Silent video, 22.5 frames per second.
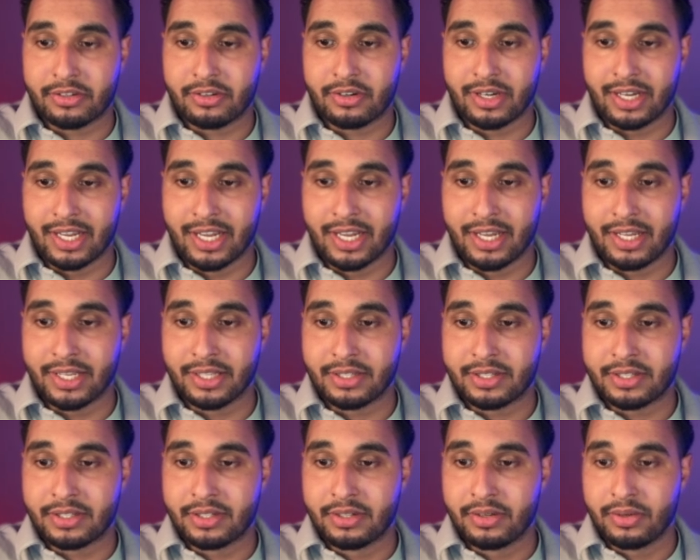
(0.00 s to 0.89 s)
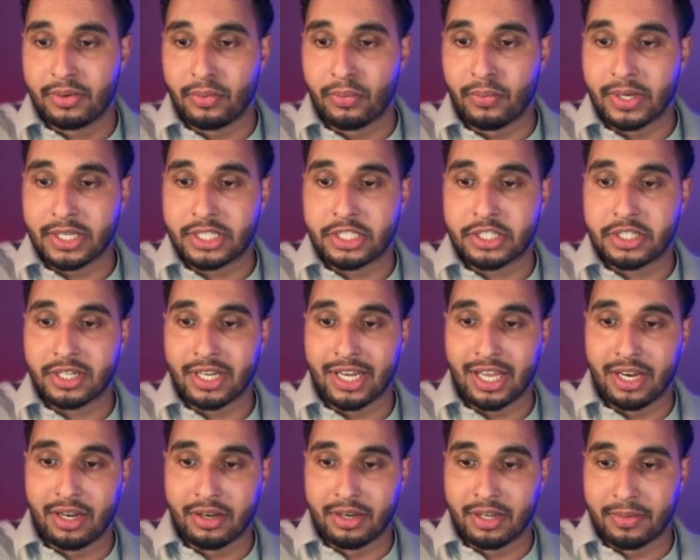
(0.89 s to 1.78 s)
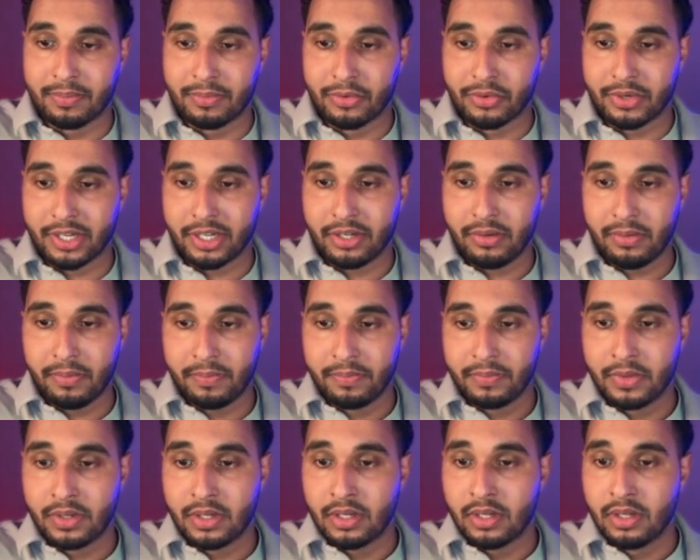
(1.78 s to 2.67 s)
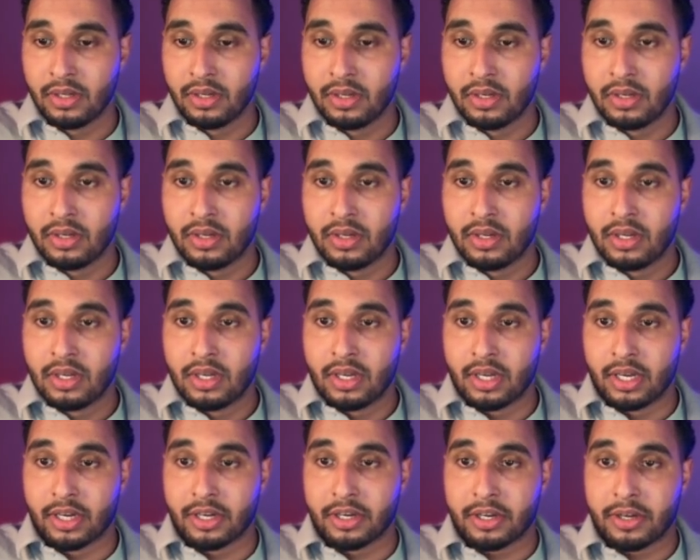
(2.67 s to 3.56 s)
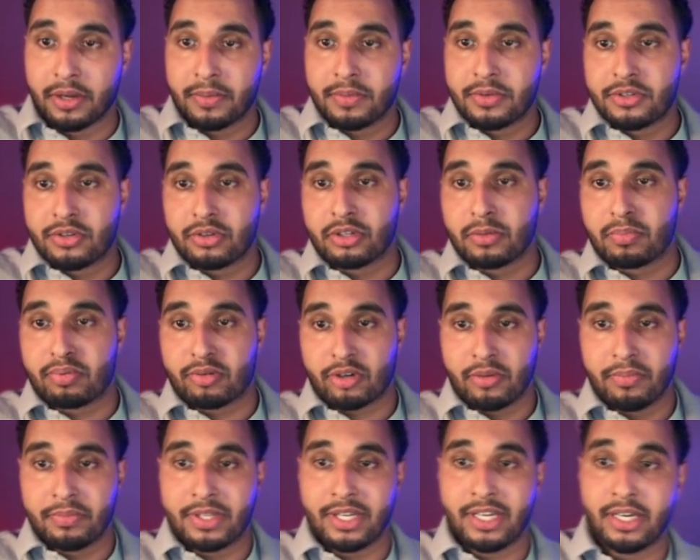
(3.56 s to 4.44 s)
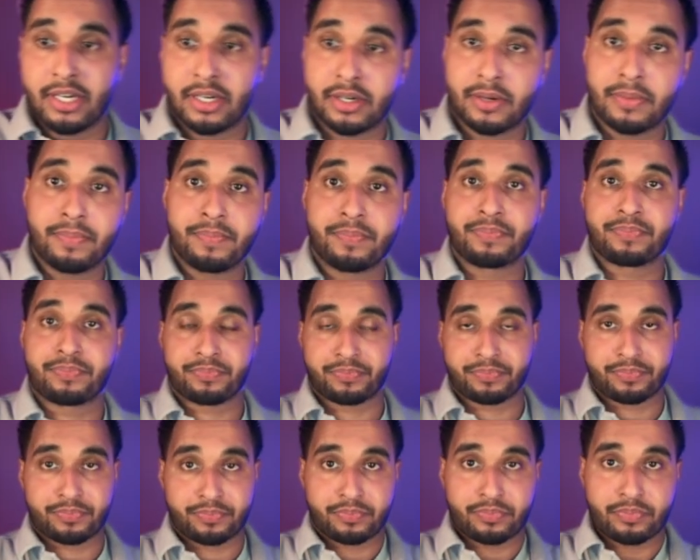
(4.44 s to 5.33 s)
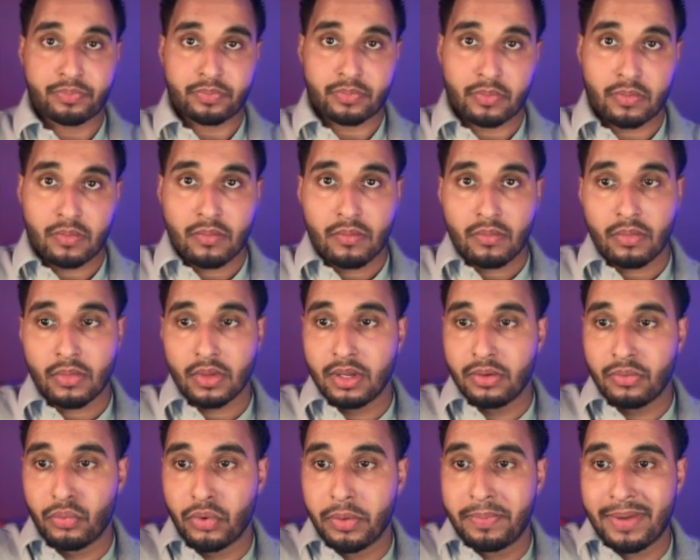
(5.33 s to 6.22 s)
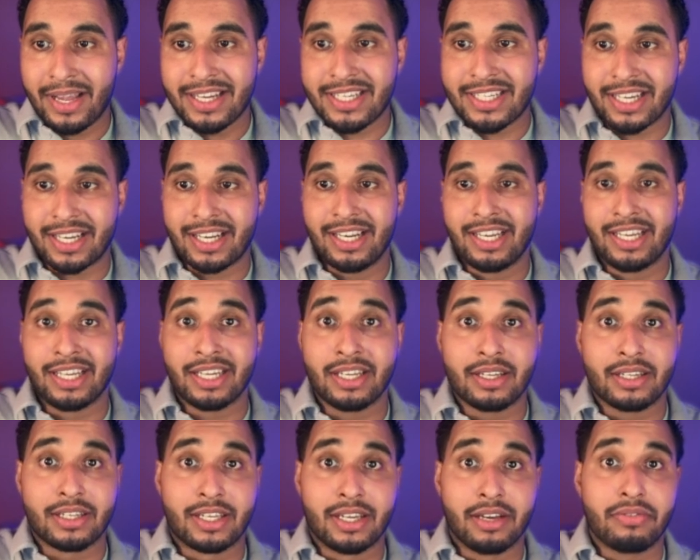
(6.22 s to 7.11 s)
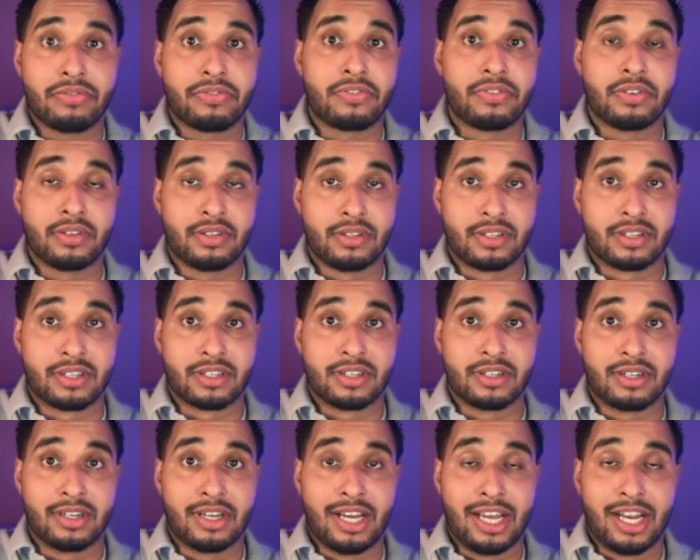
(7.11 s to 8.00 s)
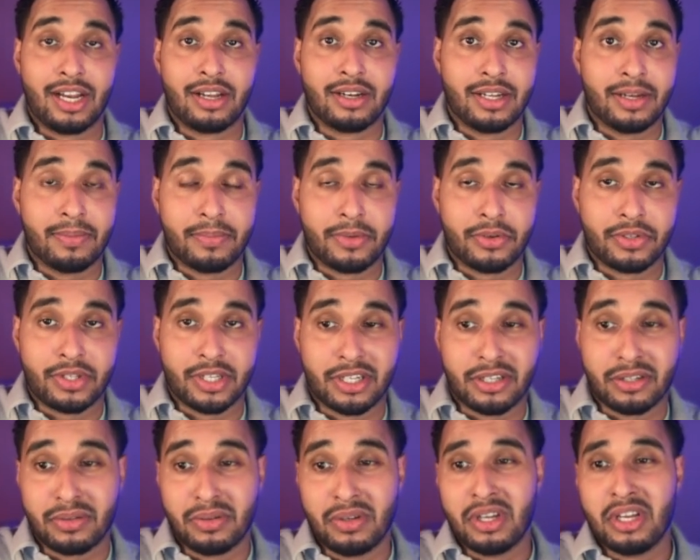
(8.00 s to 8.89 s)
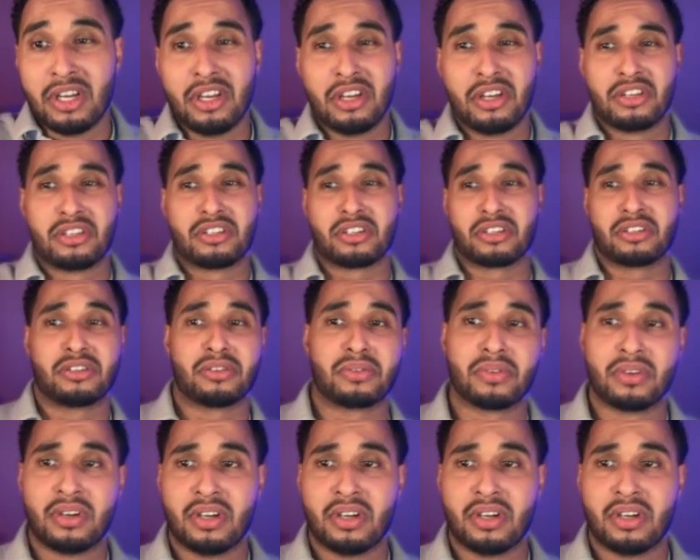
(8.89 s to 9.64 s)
and which LLM model. So the prompt here, we basically give the LLM model some